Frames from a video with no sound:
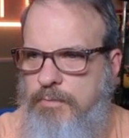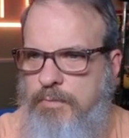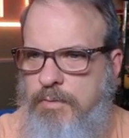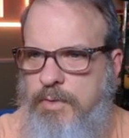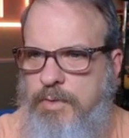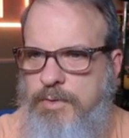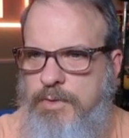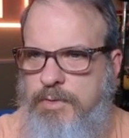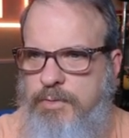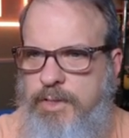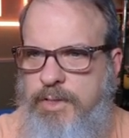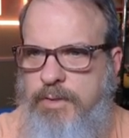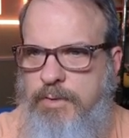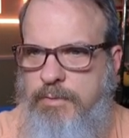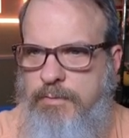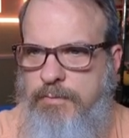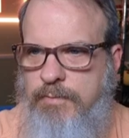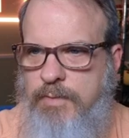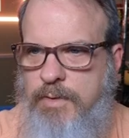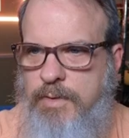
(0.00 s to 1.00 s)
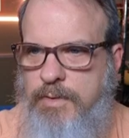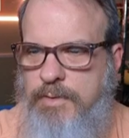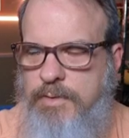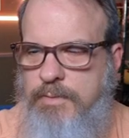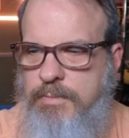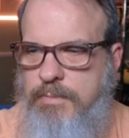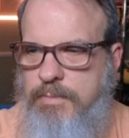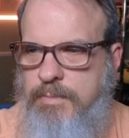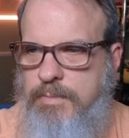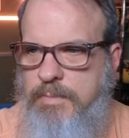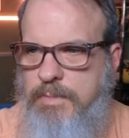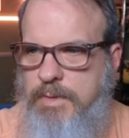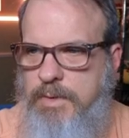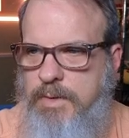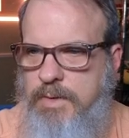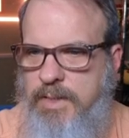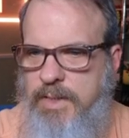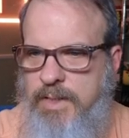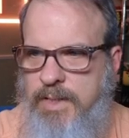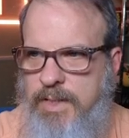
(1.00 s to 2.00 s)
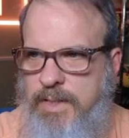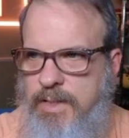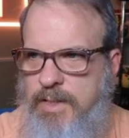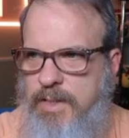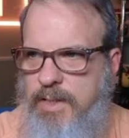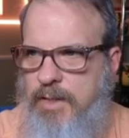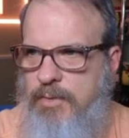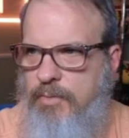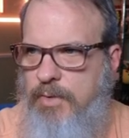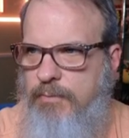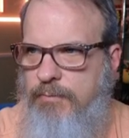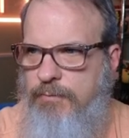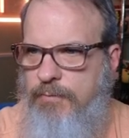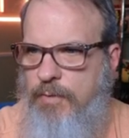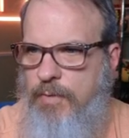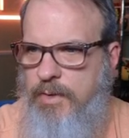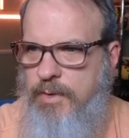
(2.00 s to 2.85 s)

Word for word: foils, 3 gold foils. Can I get another one? 4